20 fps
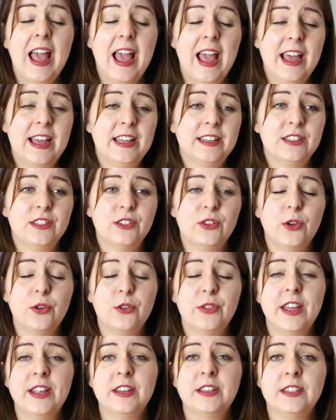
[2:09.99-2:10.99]
And so
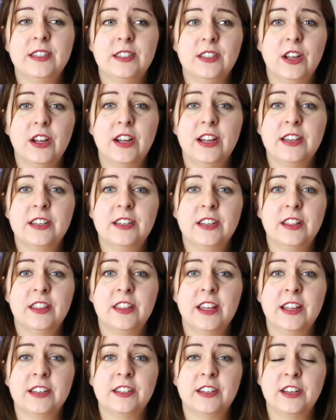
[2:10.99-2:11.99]
they decide
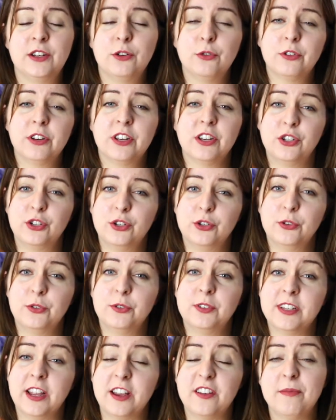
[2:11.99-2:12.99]
that in order to
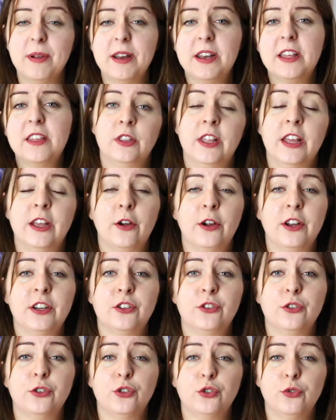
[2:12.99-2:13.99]
save money, they're going
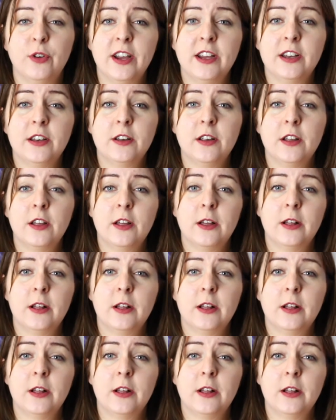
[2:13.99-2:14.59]
to train